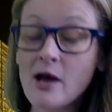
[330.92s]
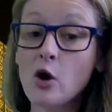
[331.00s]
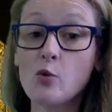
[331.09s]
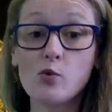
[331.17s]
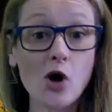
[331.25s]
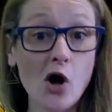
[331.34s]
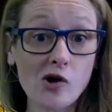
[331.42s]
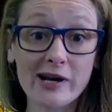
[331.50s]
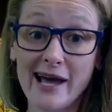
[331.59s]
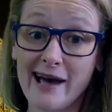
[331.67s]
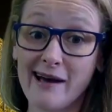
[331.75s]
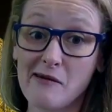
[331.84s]
we're all
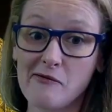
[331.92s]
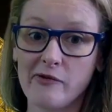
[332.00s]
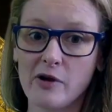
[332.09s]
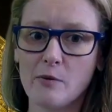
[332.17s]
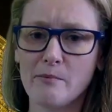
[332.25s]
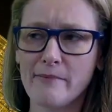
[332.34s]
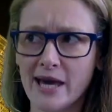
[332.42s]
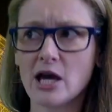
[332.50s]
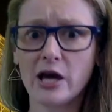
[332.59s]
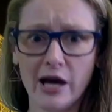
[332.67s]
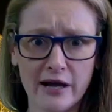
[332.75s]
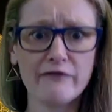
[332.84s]
gonna make
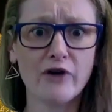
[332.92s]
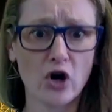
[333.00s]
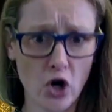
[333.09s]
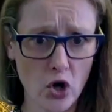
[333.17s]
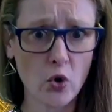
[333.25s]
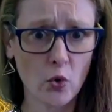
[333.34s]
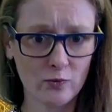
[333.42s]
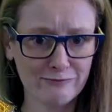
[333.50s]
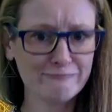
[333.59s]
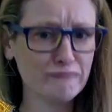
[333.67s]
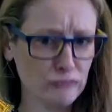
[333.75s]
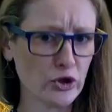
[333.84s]
kind of our own
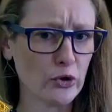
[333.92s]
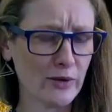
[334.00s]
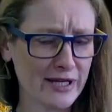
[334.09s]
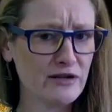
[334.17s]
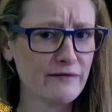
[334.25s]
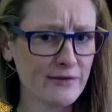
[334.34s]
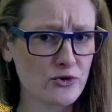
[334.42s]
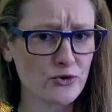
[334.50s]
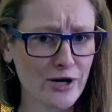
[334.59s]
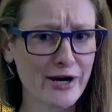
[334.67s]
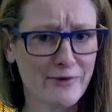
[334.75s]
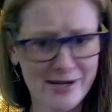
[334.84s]
little individual
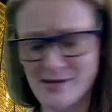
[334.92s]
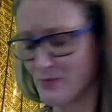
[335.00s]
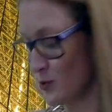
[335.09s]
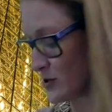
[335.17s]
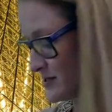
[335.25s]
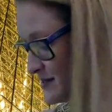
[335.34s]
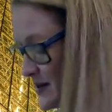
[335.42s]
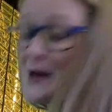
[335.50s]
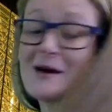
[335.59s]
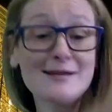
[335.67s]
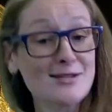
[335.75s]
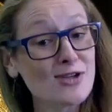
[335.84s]
dry erase boards.
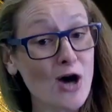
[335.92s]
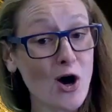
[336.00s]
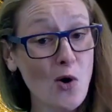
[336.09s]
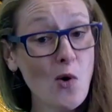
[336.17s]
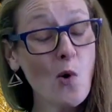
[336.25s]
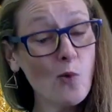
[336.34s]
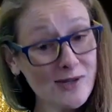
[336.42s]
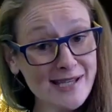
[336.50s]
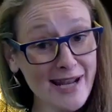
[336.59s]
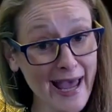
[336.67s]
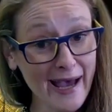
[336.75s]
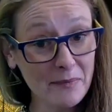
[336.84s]
So what's gonna
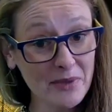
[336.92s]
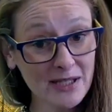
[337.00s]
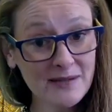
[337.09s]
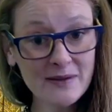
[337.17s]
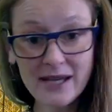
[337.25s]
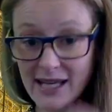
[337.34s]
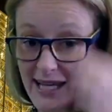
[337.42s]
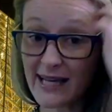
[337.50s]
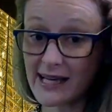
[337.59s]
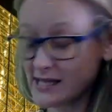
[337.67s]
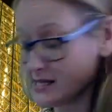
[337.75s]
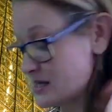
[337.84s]
happen
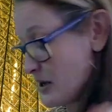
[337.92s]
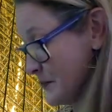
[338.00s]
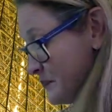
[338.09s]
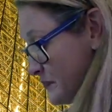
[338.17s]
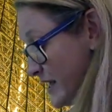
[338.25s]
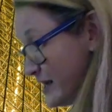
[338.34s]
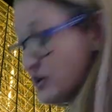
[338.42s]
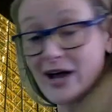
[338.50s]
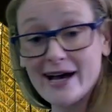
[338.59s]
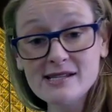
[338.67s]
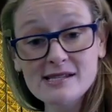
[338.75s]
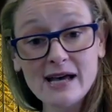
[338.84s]
is in
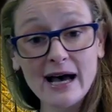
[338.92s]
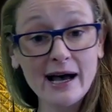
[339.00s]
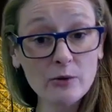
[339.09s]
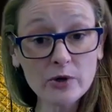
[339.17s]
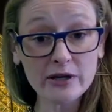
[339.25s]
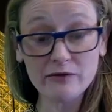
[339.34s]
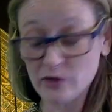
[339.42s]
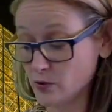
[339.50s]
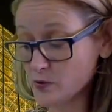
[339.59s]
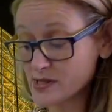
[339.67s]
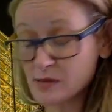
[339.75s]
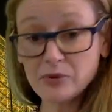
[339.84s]
class, I will give you
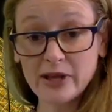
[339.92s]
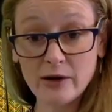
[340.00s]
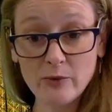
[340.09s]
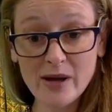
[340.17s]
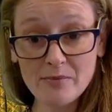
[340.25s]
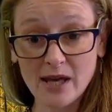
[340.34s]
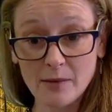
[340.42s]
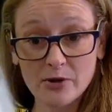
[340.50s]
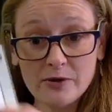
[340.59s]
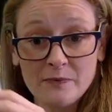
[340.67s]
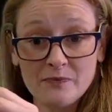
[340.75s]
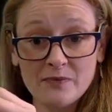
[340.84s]
some plain white paper
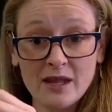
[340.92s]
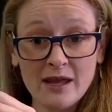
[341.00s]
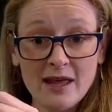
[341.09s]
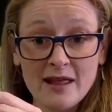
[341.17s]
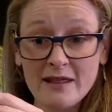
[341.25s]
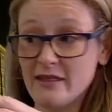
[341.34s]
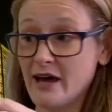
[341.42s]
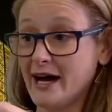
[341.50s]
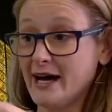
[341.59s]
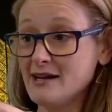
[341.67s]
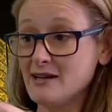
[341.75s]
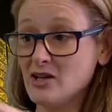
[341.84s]

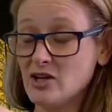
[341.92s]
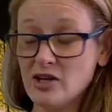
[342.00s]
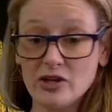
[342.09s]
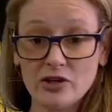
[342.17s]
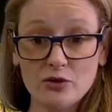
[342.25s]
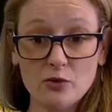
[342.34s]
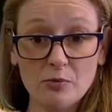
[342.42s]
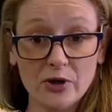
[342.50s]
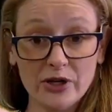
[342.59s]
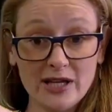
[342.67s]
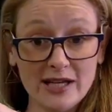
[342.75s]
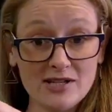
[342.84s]
that you will
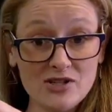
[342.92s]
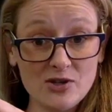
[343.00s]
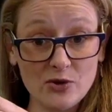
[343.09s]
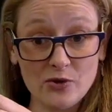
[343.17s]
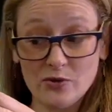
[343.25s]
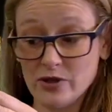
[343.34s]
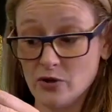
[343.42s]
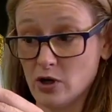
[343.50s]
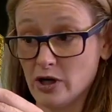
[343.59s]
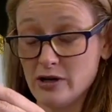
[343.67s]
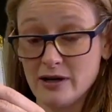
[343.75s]
put into your